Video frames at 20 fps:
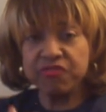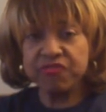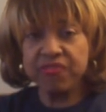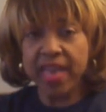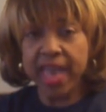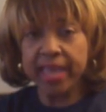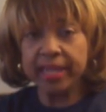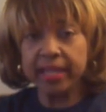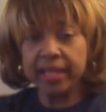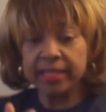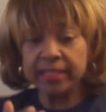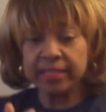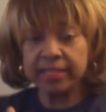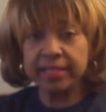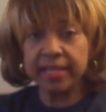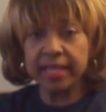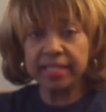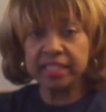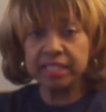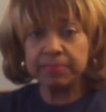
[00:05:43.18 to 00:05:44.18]
That
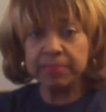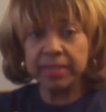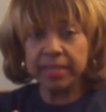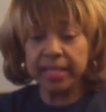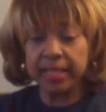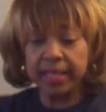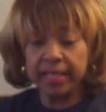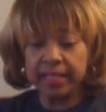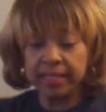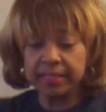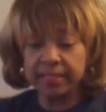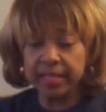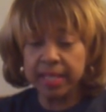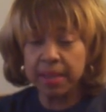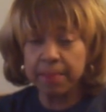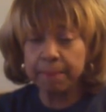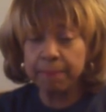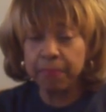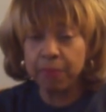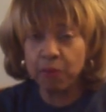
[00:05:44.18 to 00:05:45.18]
assessment is
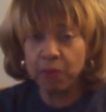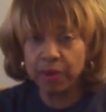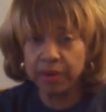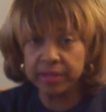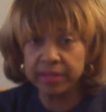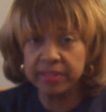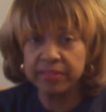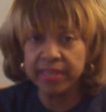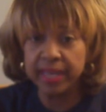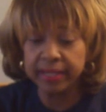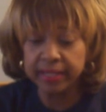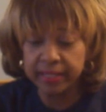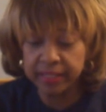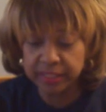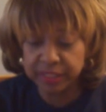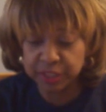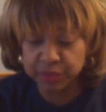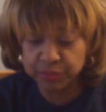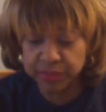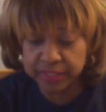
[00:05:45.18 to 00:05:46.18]
important. That
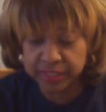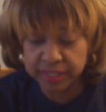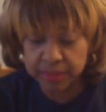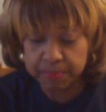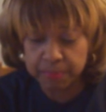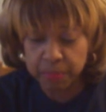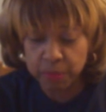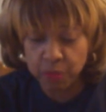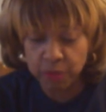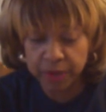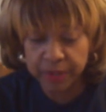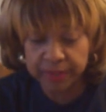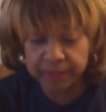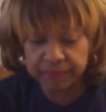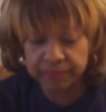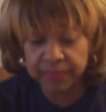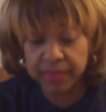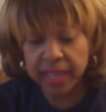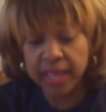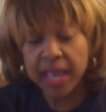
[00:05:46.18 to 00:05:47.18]
history is
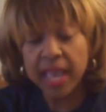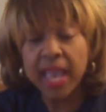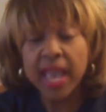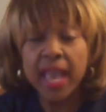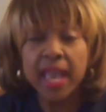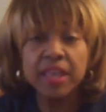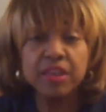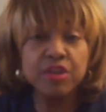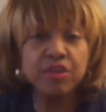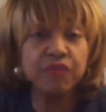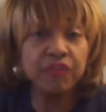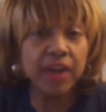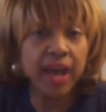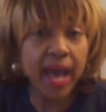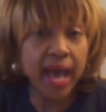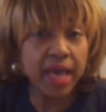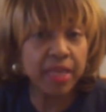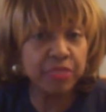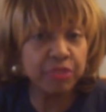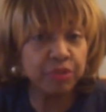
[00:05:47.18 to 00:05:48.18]
important. You've
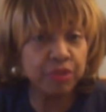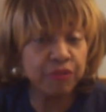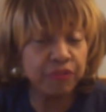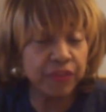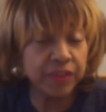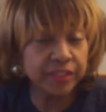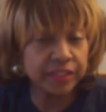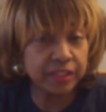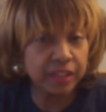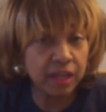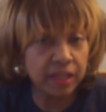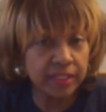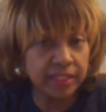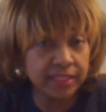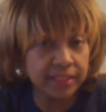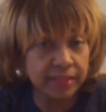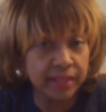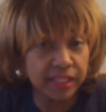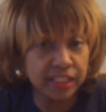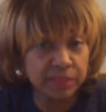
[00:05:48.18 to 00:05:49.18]
gone through physical
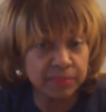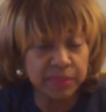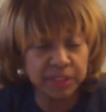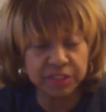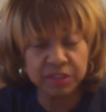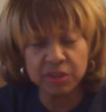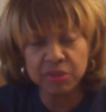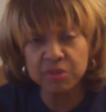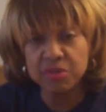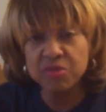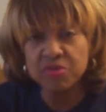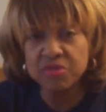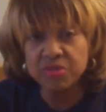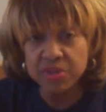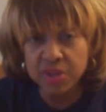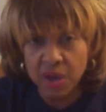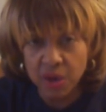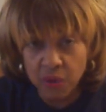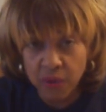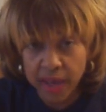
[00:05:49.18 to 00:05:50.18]
assessment, so you
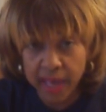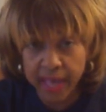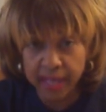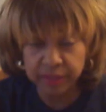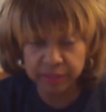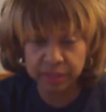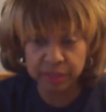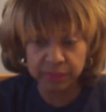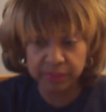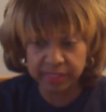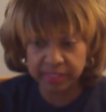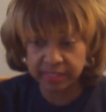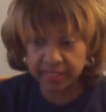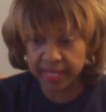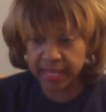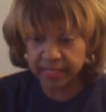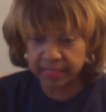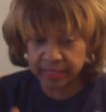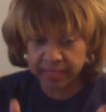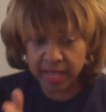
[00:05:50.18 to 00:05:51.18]
know how to
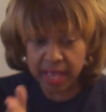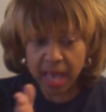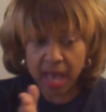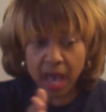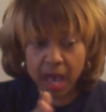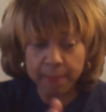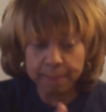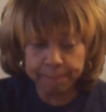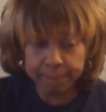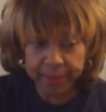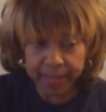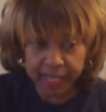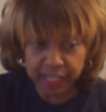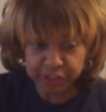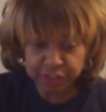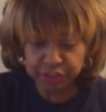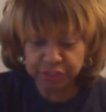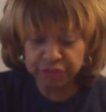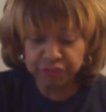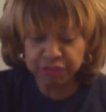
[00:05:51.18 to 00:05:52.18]
assess a
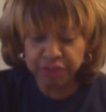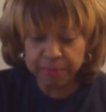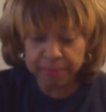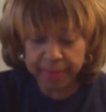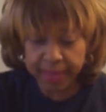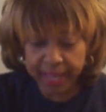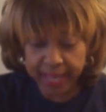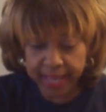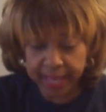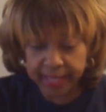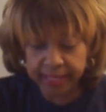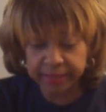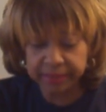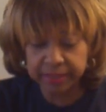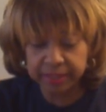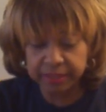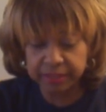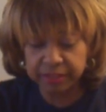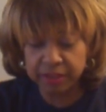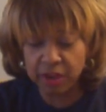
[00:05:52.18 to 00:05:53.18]
patient from head
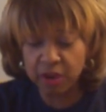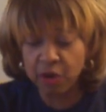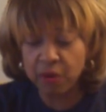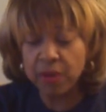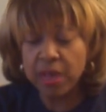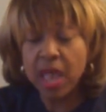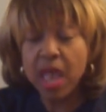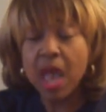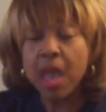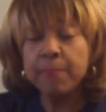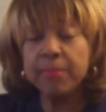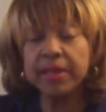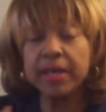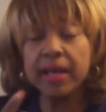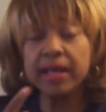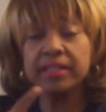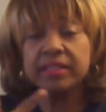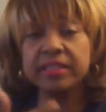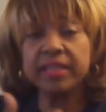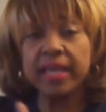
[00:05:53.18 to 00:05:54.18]
to toe,
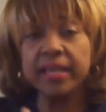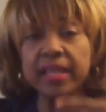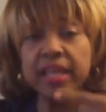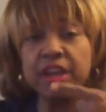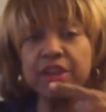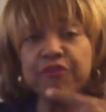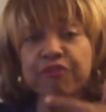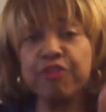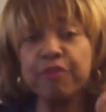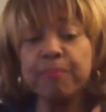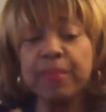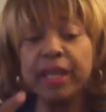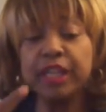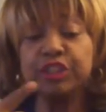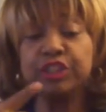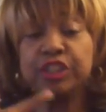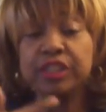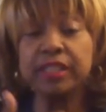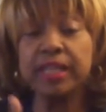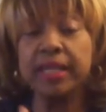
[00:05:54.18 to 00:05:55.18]
because that
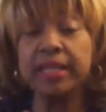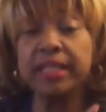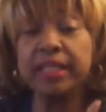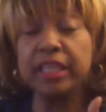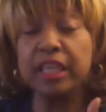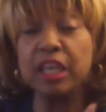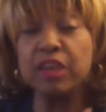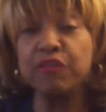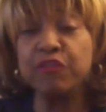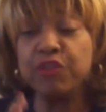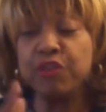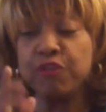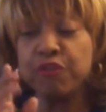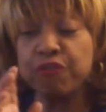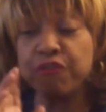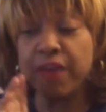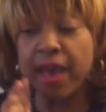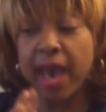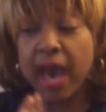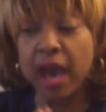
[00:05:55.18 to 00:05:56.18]
information is going to give you
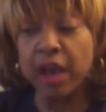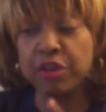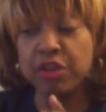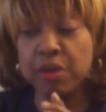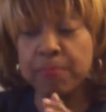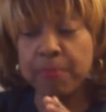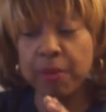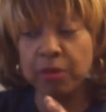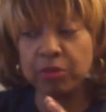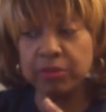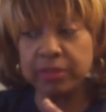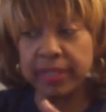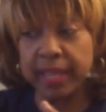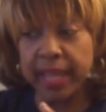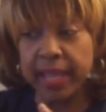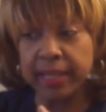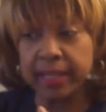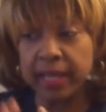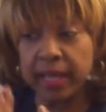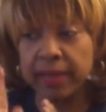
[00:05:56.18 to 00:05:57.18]
valuable
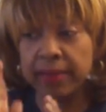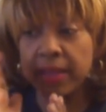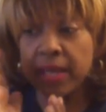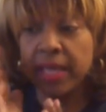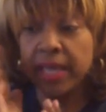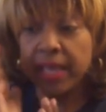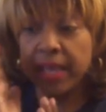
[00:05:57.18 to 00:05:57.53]
data